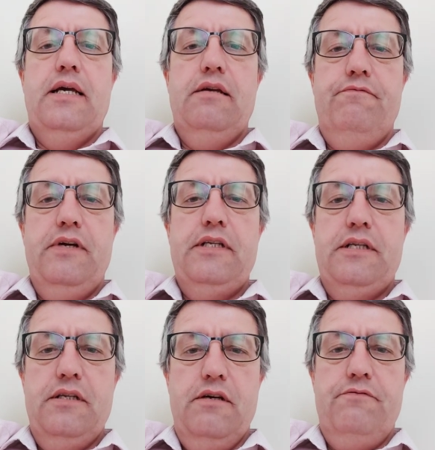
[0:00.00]
if they
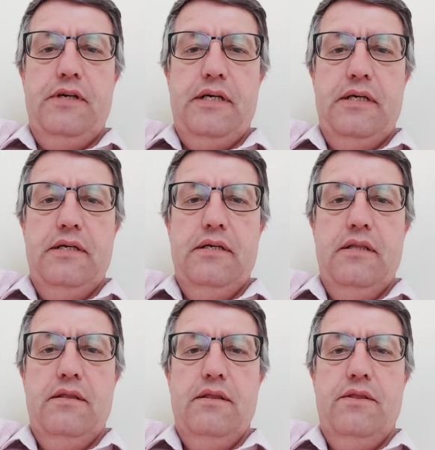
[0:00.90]
did nothing,
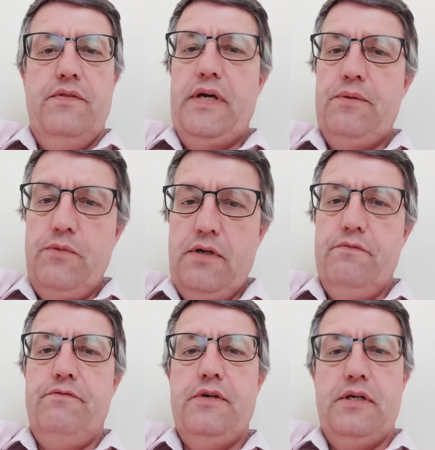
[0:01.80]
then
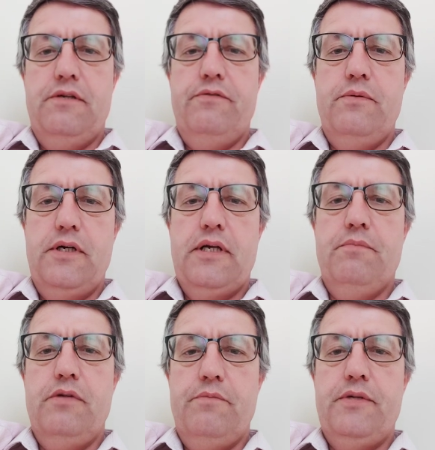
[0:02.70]
1/3 of the
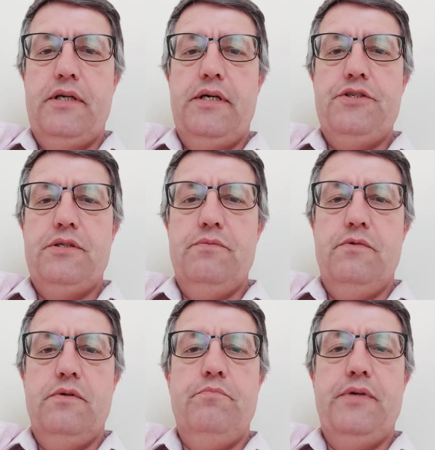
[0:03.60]
working population
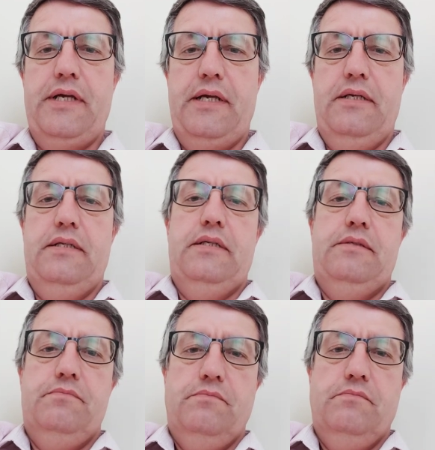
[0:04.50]
would be
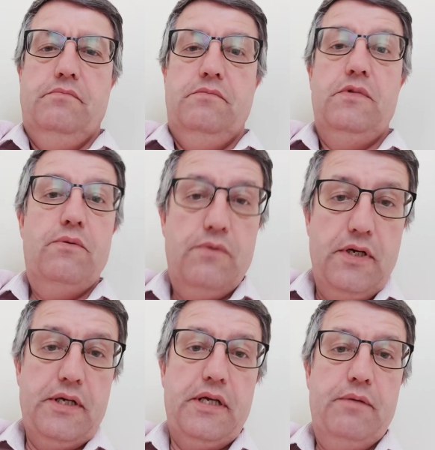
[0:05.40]
not
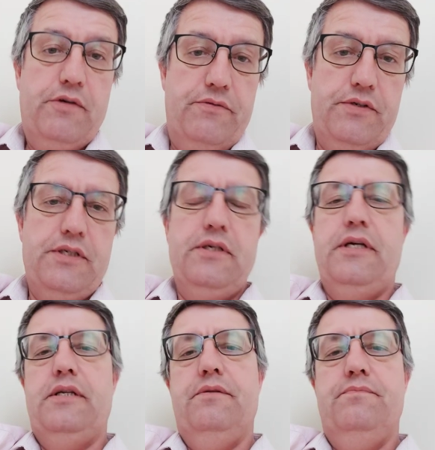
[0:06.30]
working but
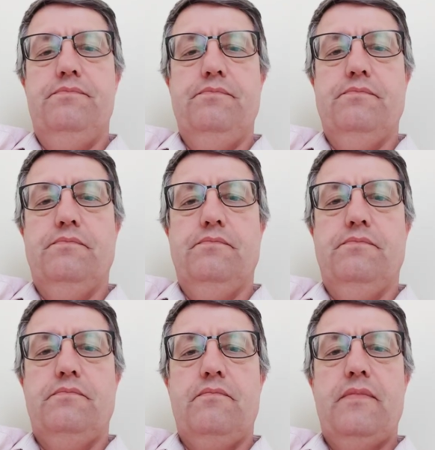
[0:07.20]
retired.
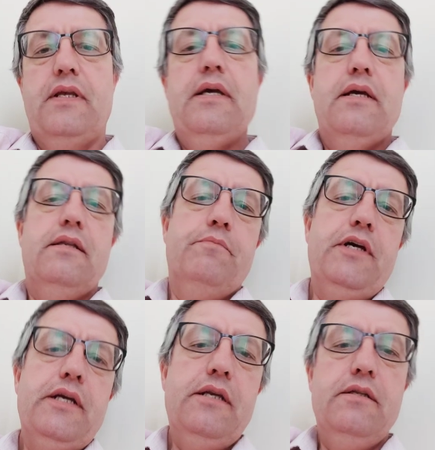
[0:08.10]
Now,
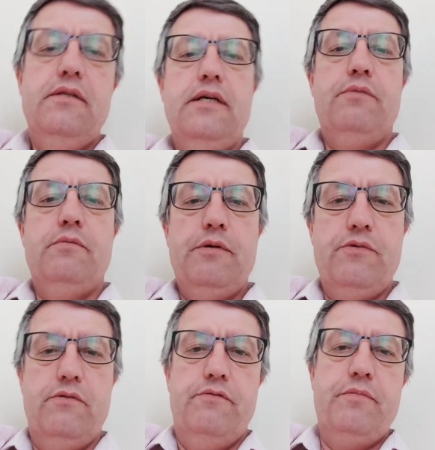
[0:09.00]
back in the day when we
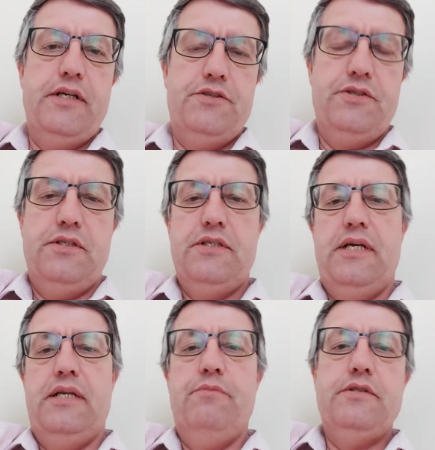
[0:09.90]
brought the pensions
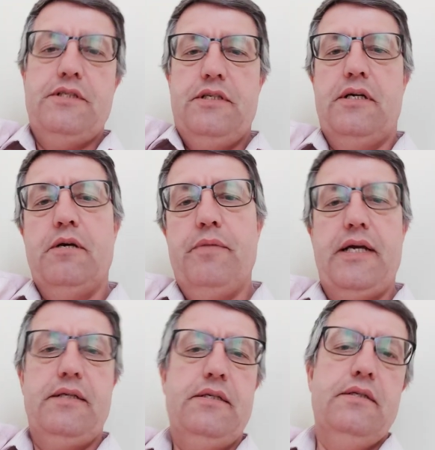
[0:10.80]
in, it was a sucker
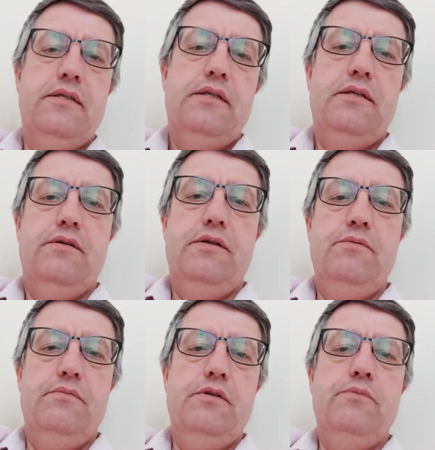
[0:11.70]
bet.
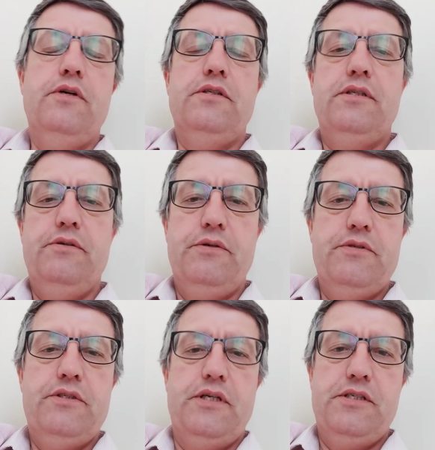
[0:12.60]
You worked until you
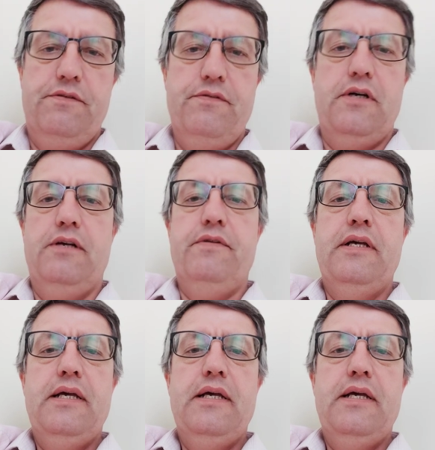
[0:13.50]
were 65,